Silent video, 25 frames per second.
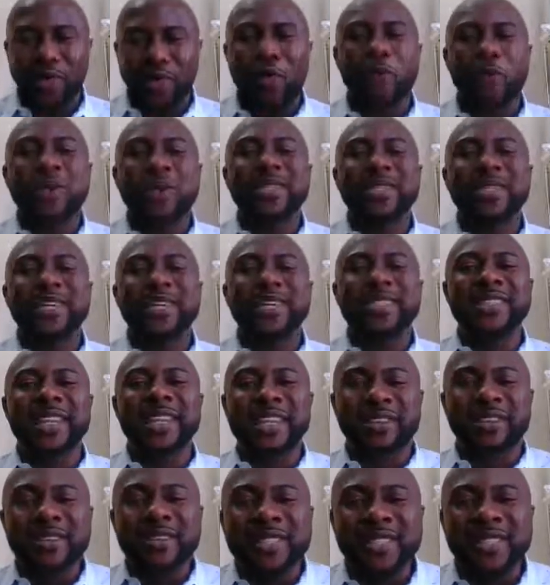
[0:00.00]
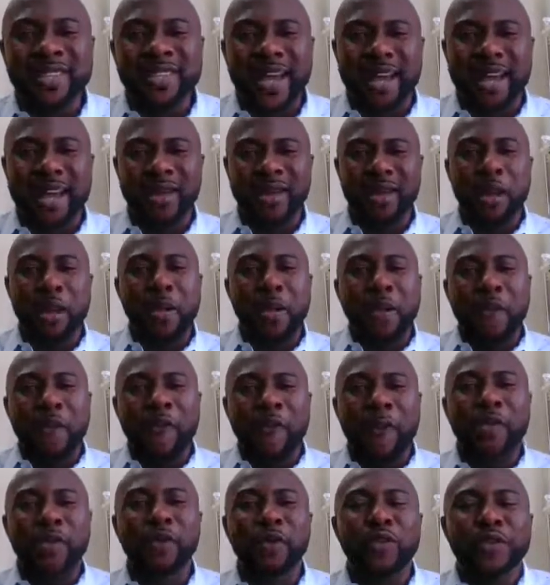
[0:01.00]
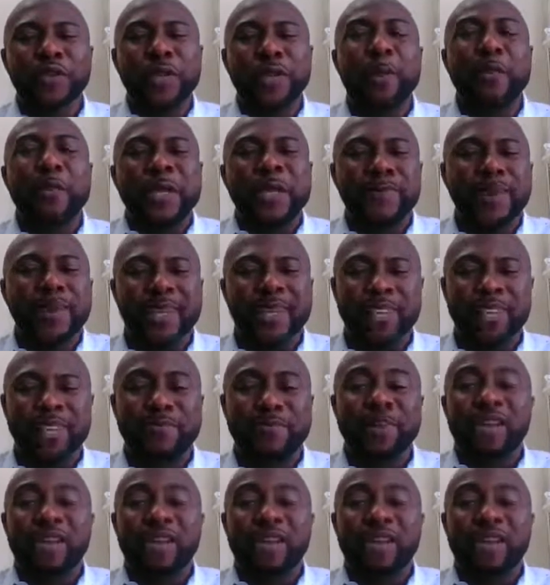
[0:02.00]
with the Christian from the Christian perspective,